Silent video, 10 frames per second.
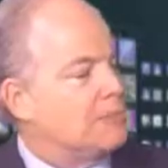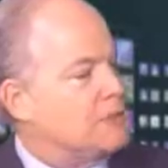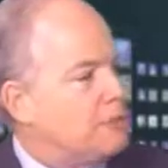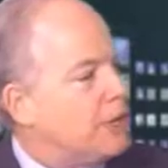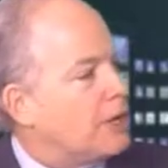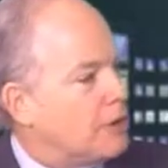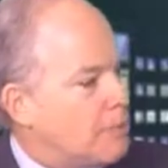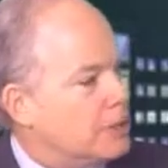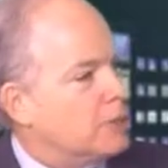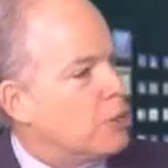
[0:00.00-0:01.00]
comes to pick
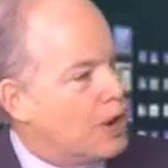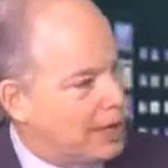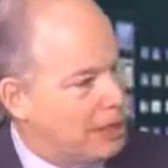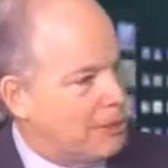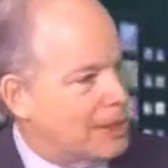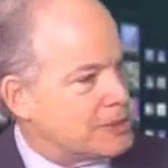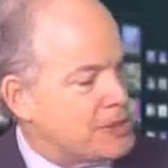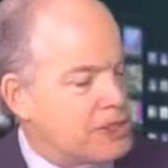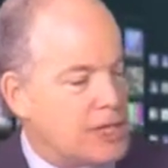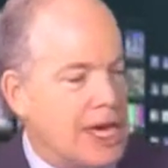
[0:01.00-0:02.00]
her up in the morning at about
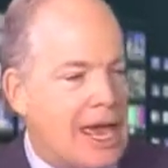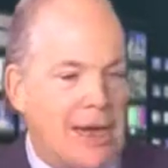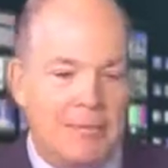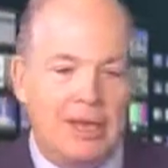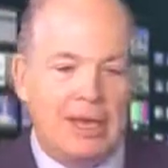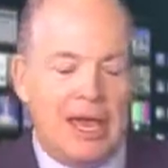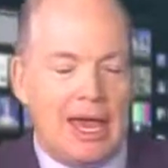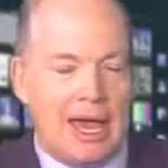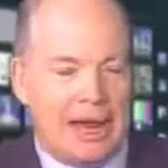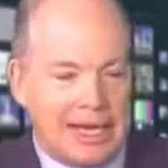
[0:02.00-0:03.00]
6 a.m.,
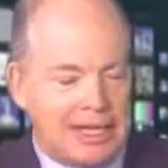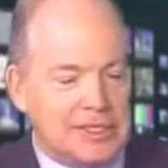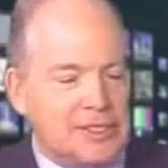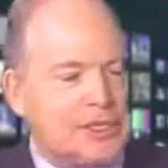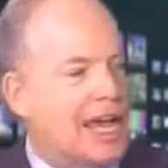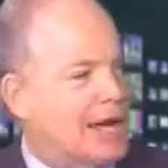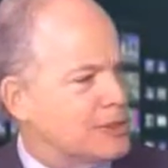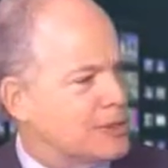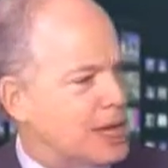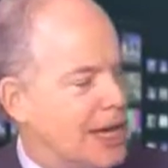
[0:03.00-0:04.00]
and I can see
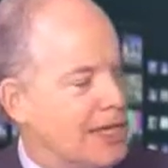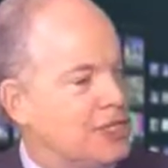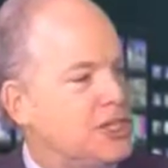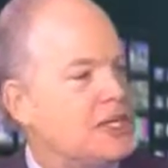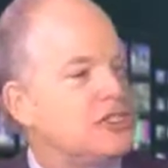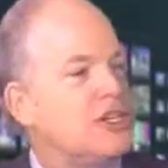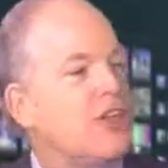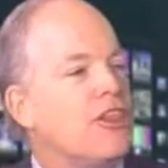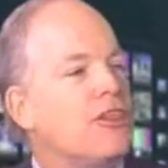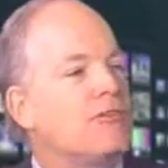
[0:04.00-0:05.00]
outside
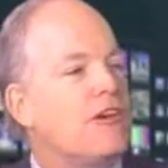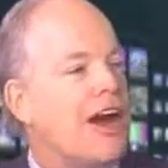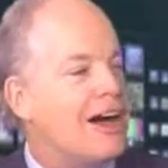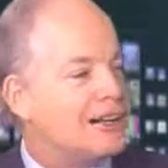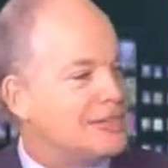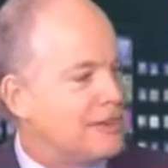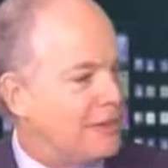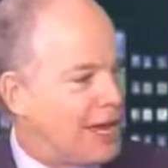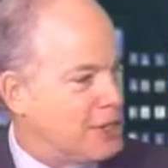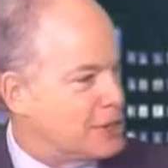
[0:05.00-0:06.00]
just throngs
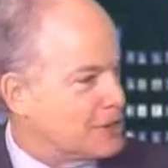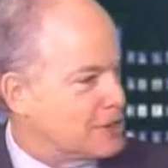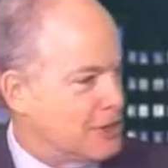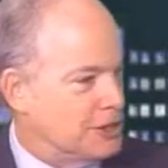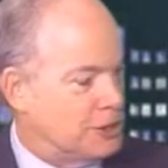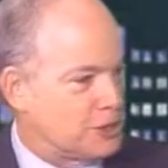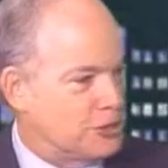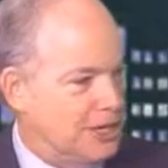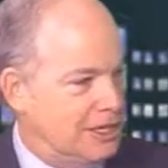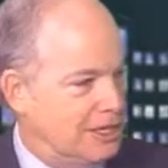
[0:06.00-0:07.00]
of Haitians on the
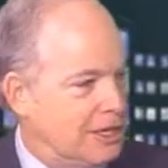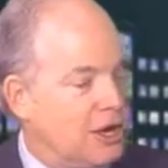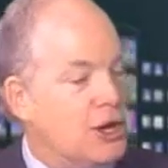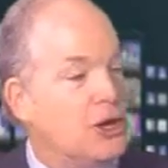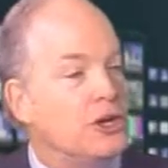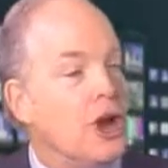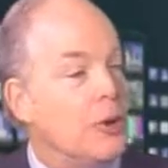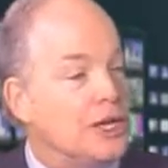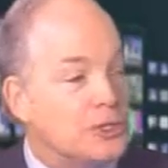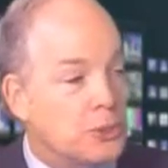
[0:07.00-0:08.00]
street,
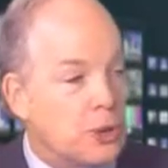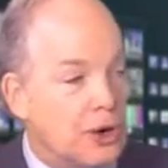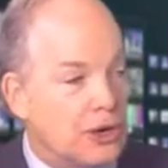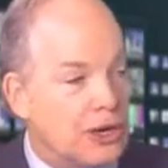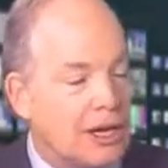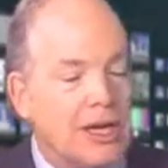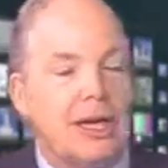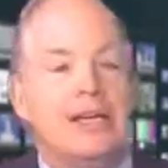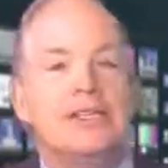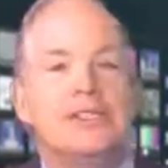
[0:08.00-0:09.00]
going to work,
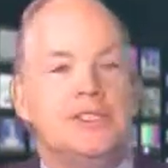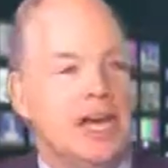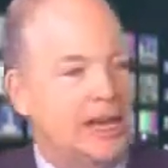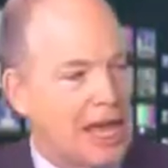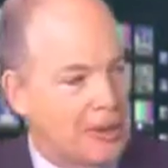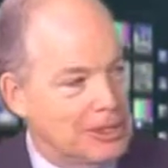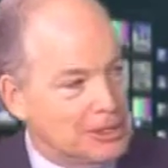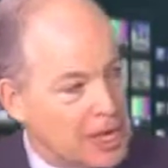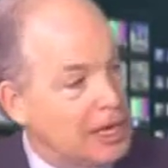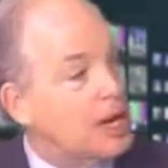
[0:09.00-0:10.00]
setting
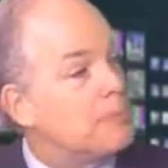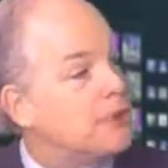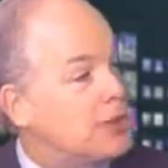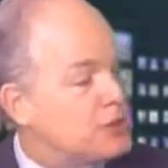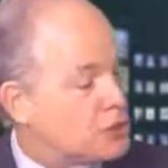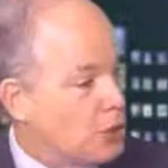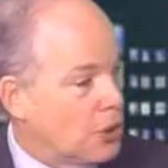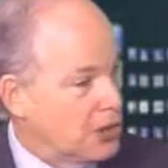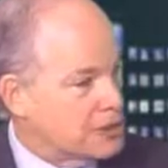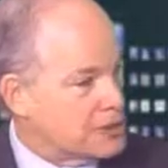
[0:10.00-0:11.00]
up their
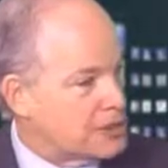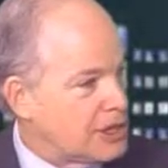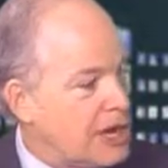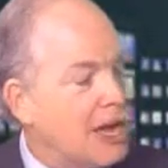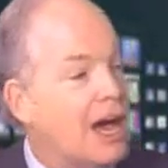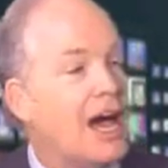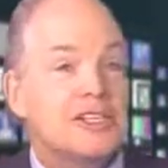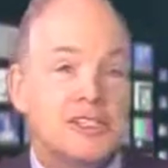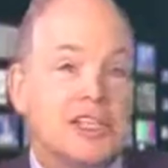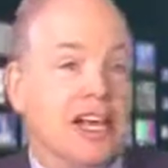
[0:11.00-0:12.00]
stalls,
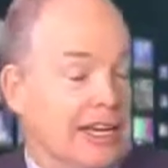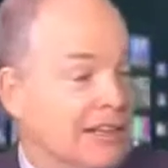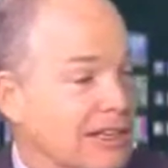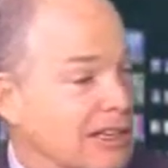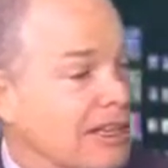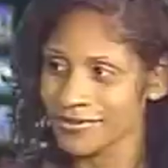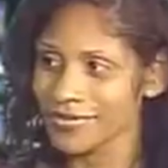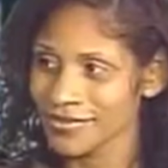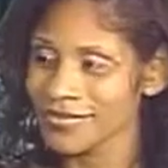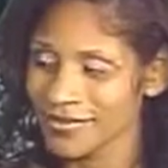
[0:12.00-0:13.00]
hustling
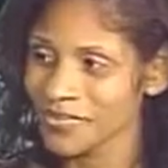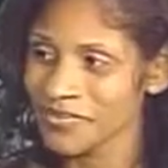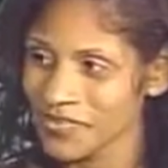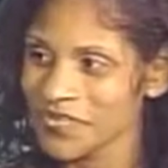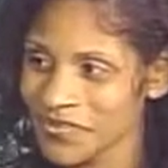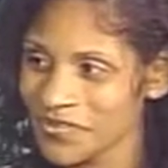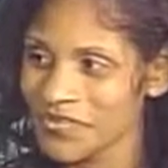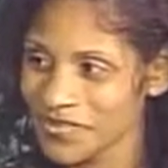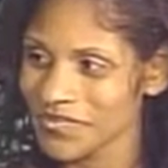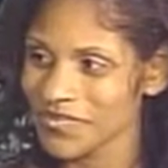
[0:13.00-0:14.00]
to make a
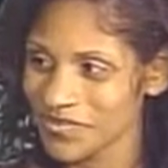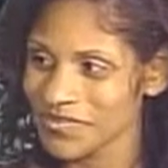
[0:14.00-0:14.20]
living.